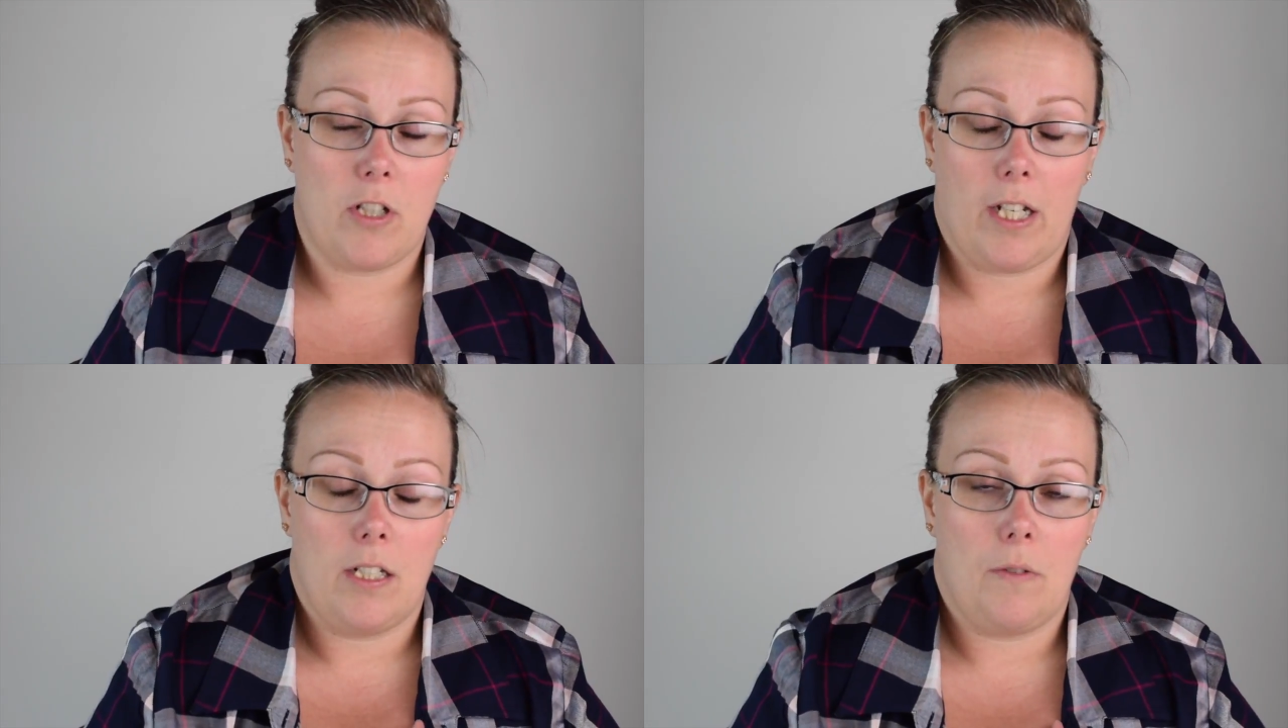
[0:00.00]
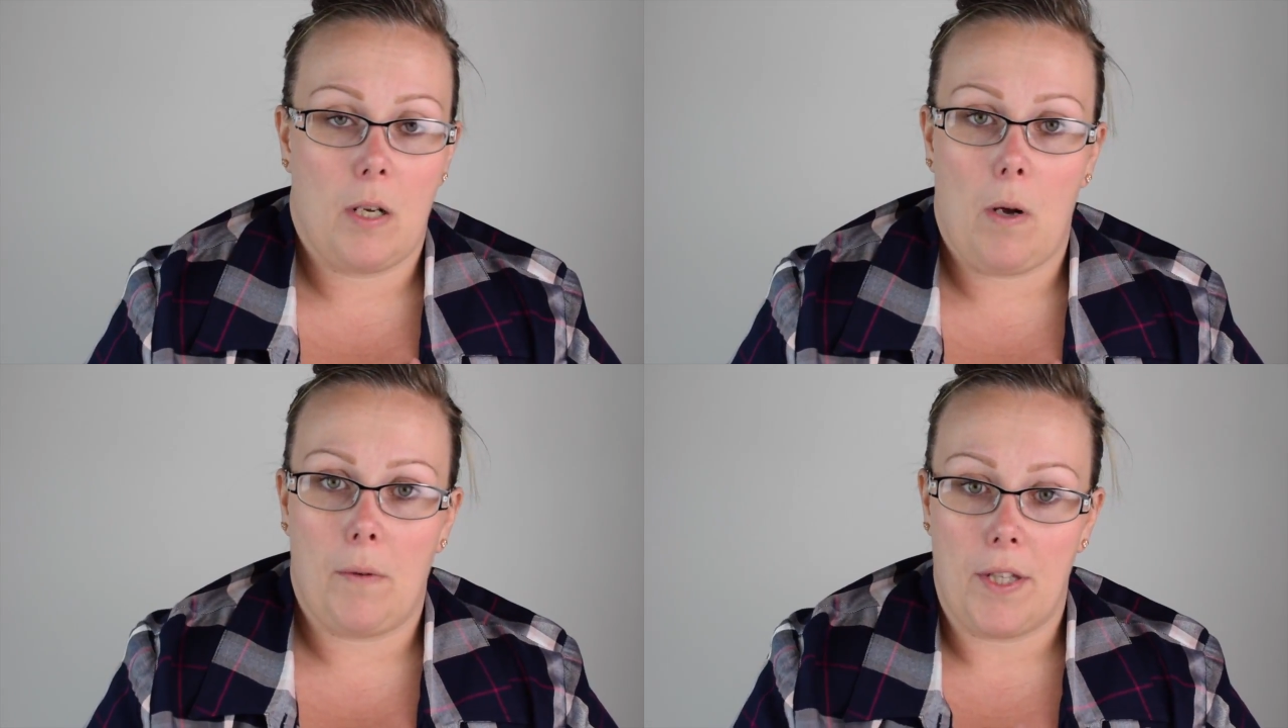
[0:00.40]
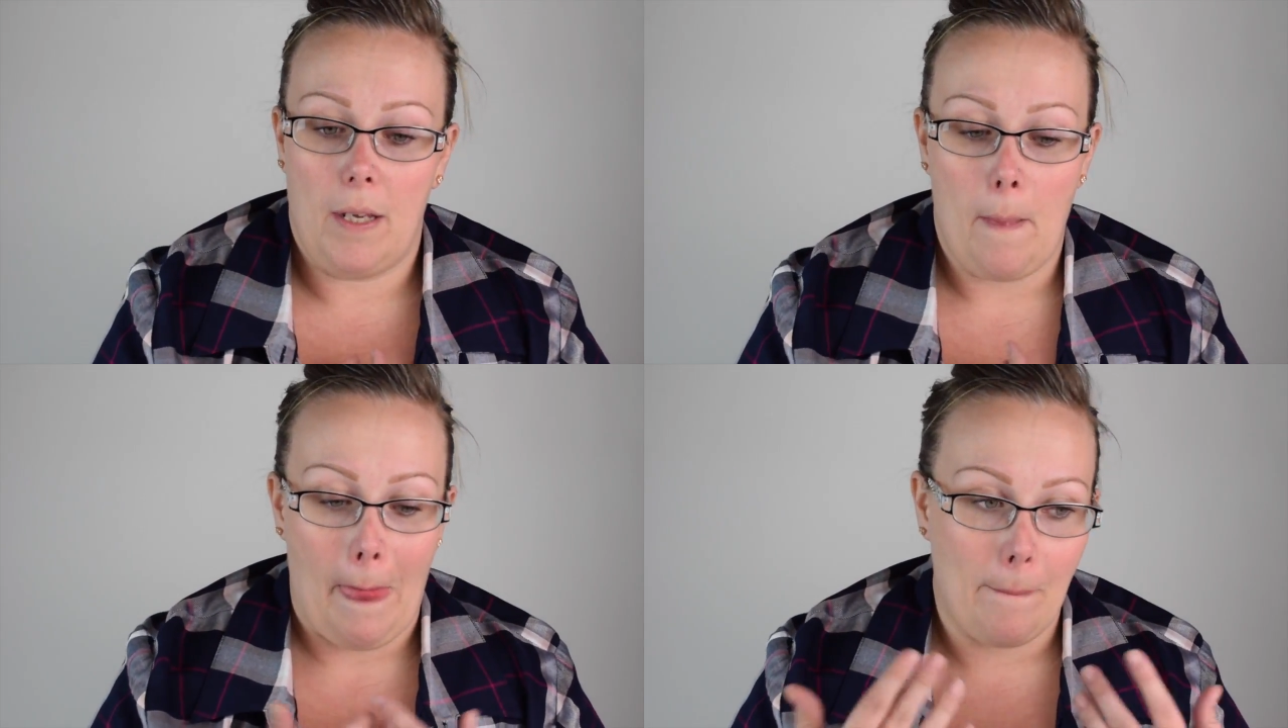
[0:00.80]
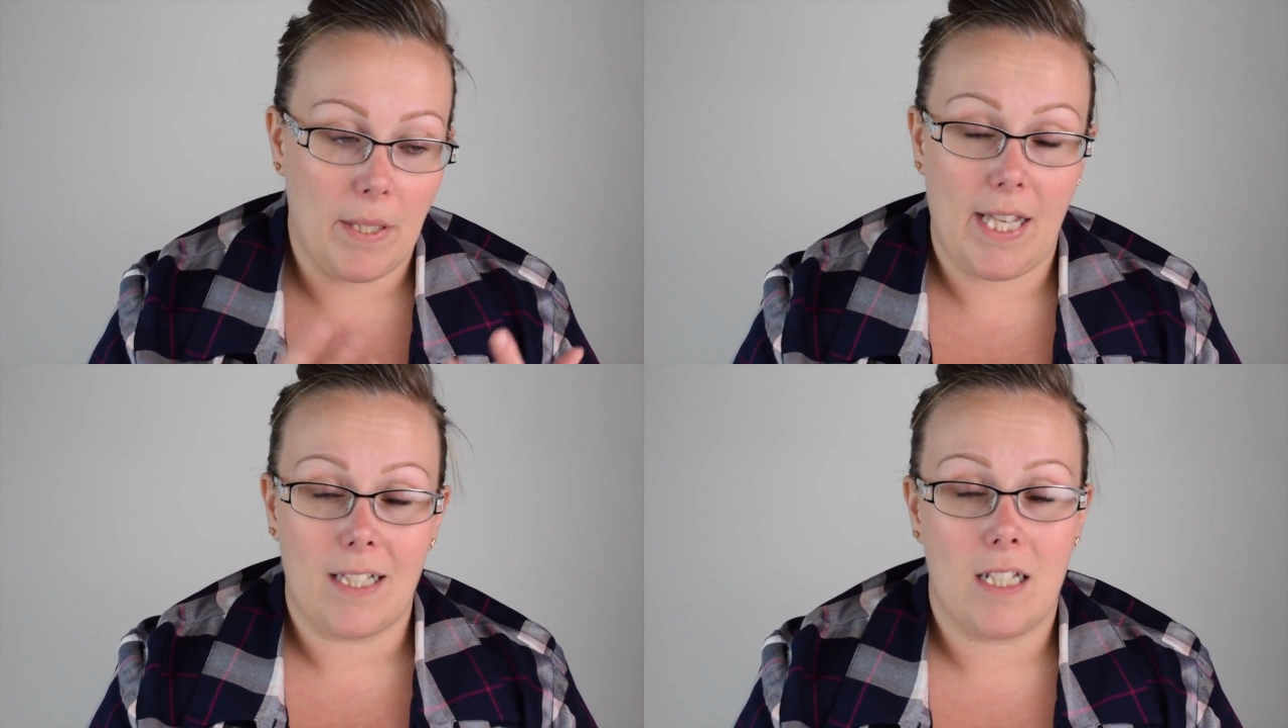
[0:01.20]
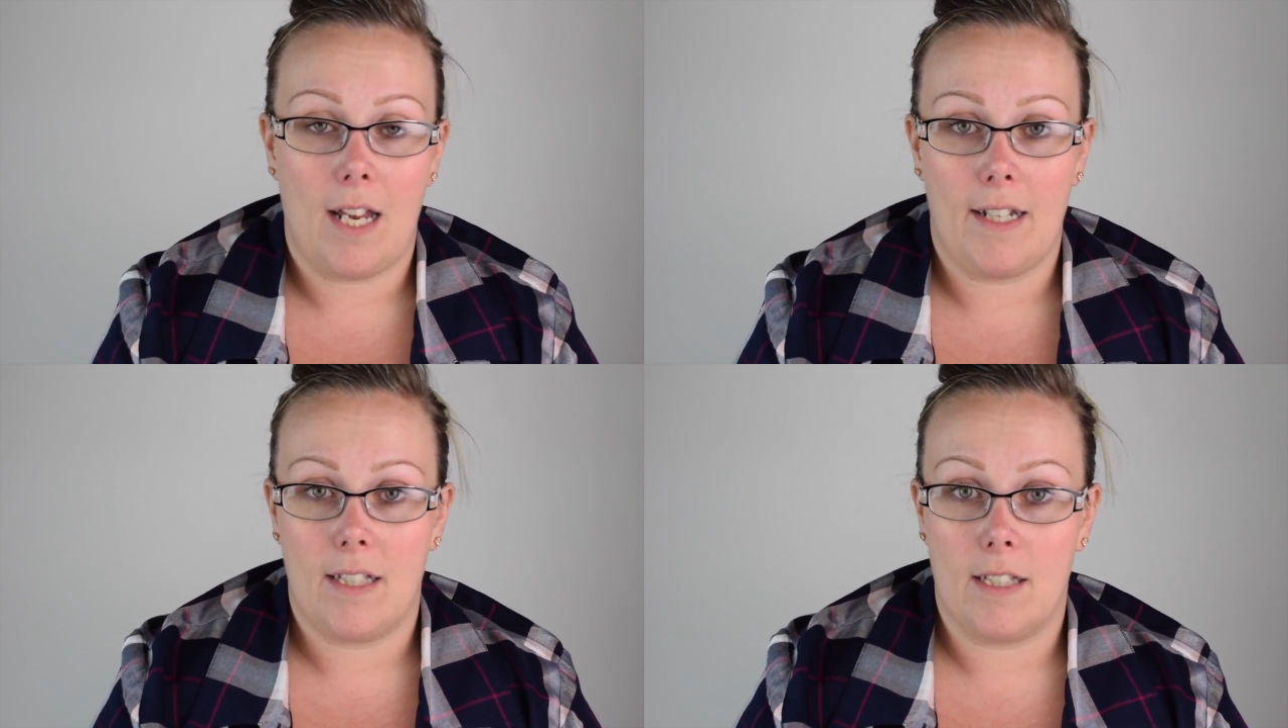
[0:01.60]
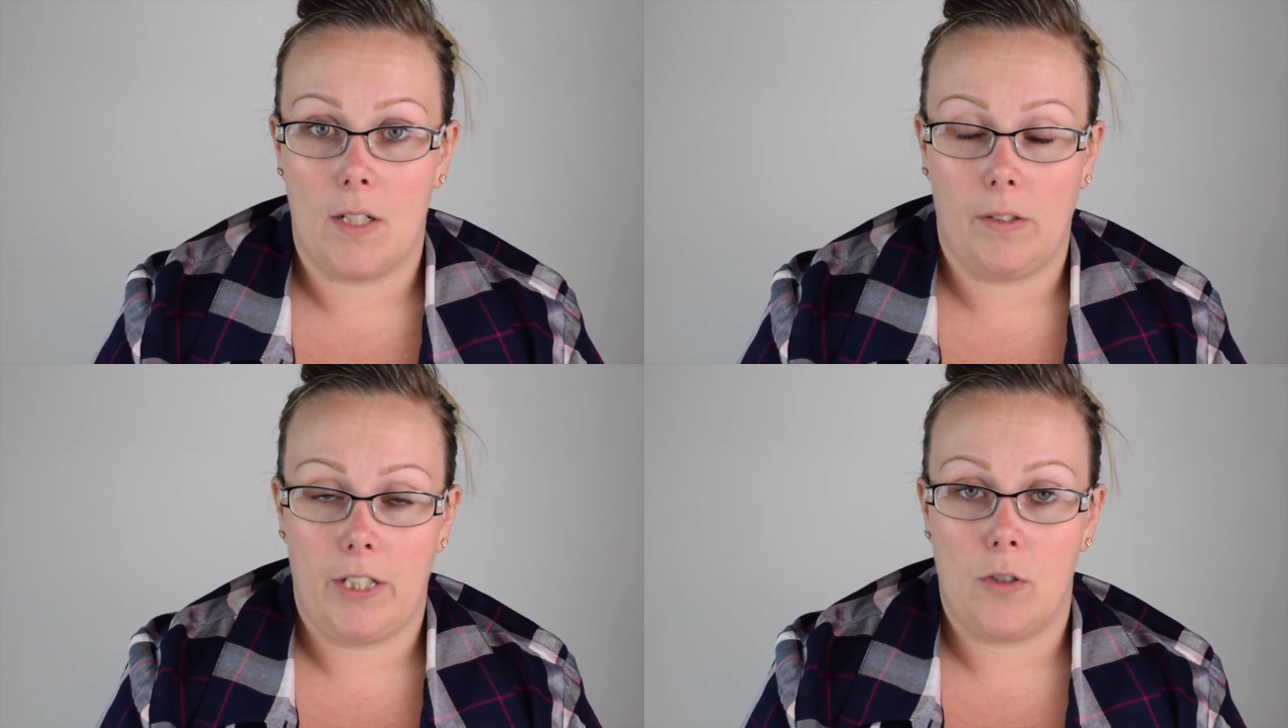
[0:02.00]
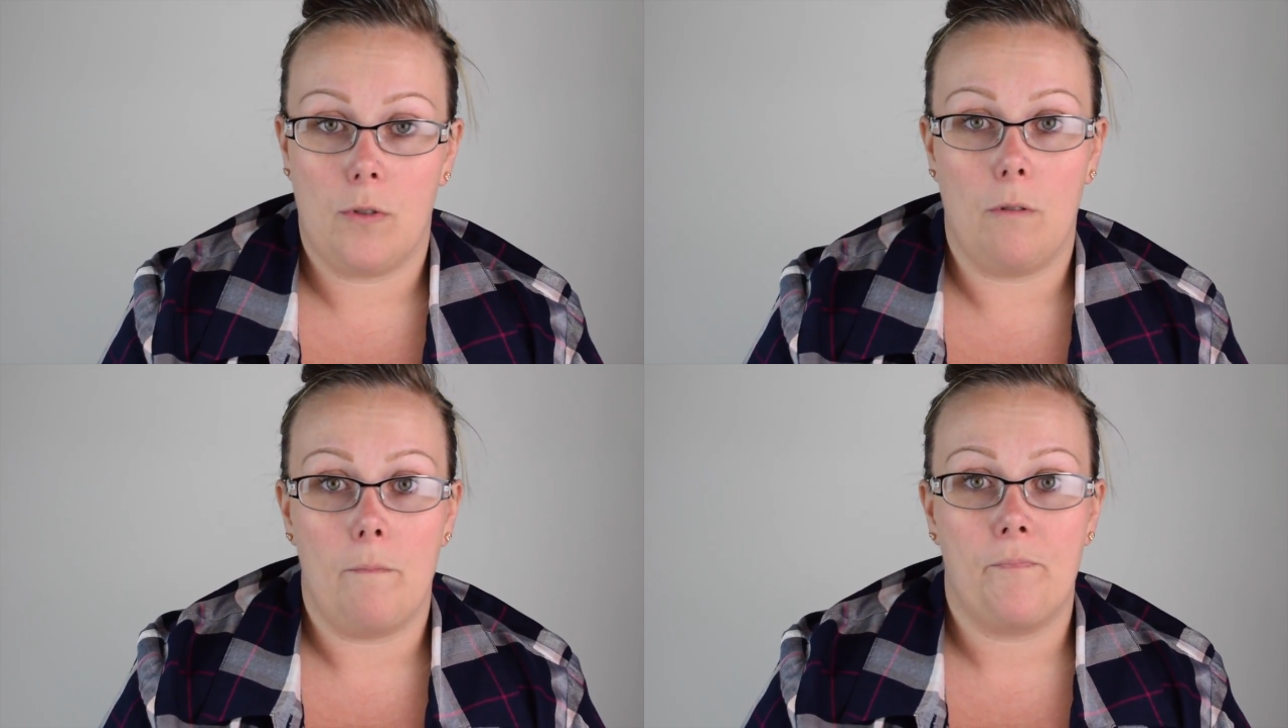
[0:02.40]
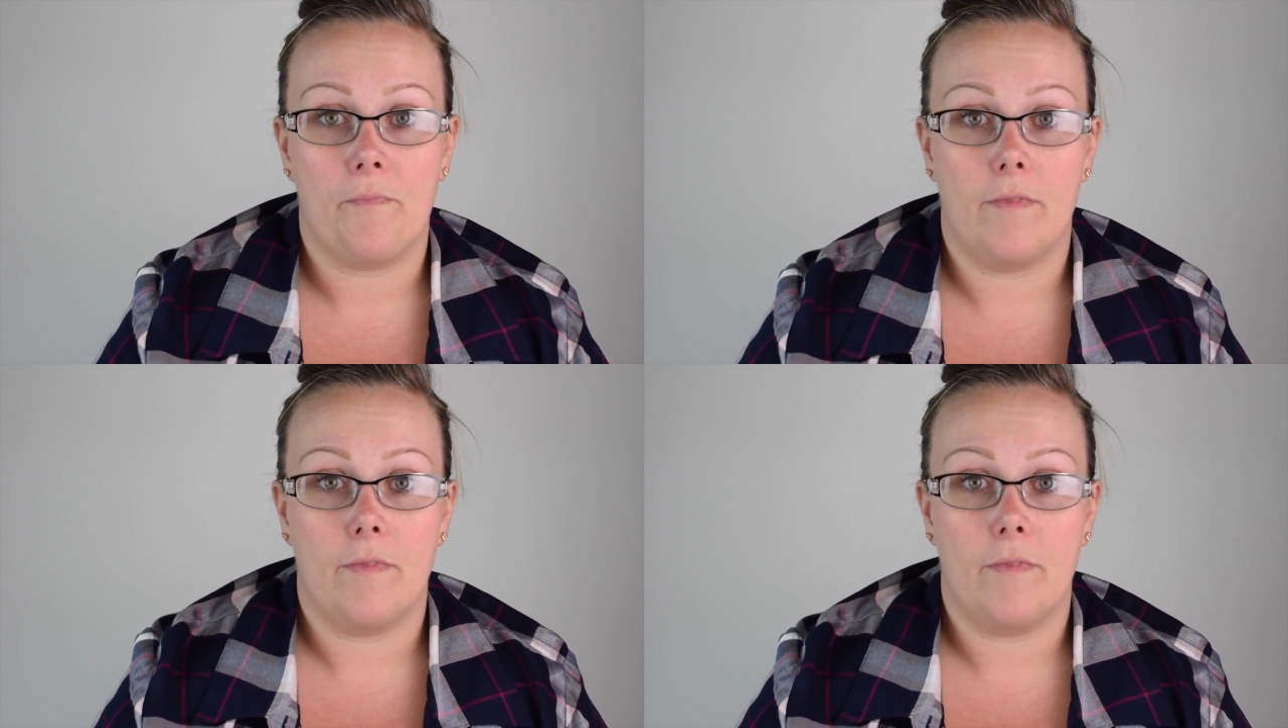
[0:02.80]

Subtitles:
I can do what I want with it. But that's not necessarily true.